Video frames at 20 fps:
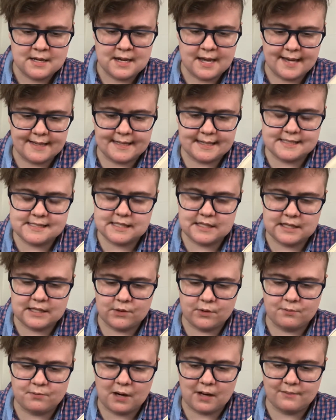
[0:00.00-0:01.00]
I guess that they
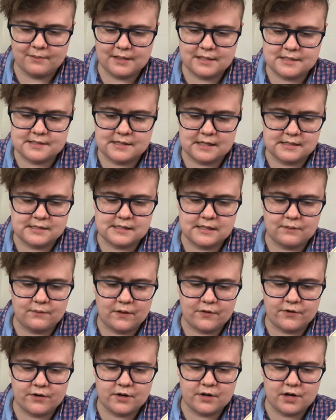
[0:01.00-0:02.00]
were probably discussing
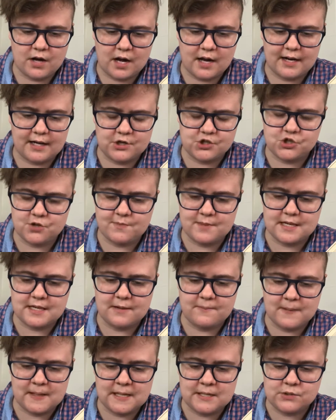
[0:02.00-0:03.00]
whether or not I should be
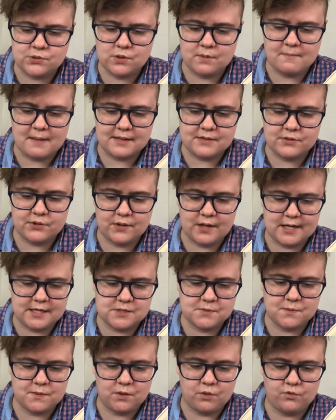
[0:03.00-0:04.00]
committed to a mental
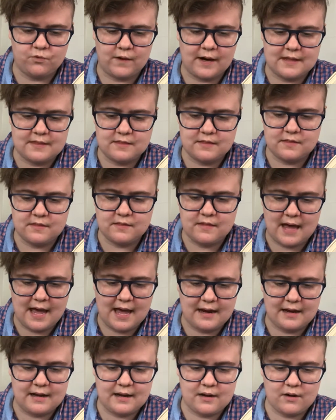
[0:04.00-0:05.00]
hospital right
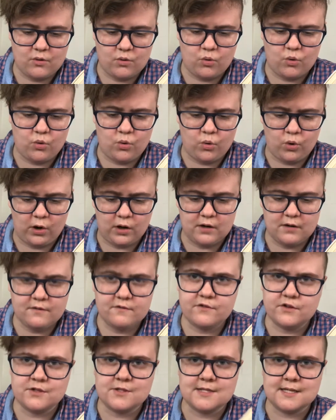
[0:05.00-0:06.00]
then or
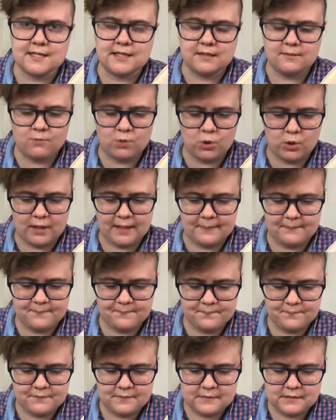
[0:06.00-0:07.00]
first thing in the morning.
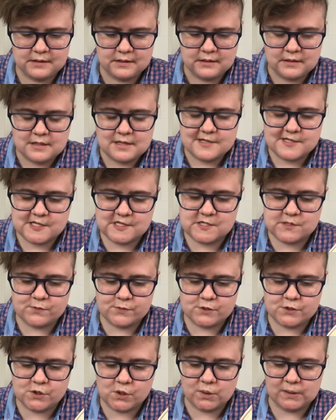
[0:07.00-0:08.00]
Since it
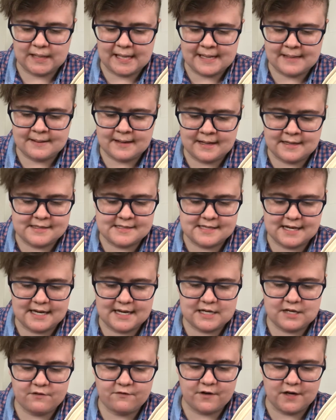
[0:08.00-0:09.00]
was so late, I
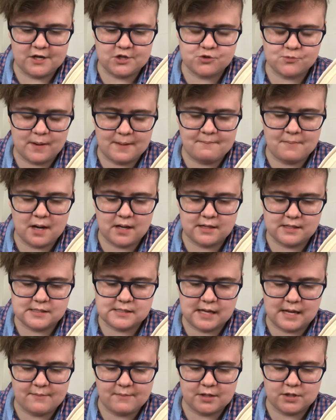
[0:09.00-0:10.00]
decided to finish my puck
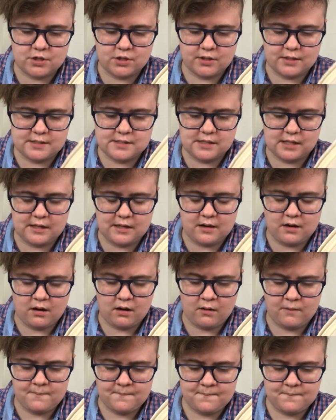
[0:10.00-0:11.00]
assignment during study hall.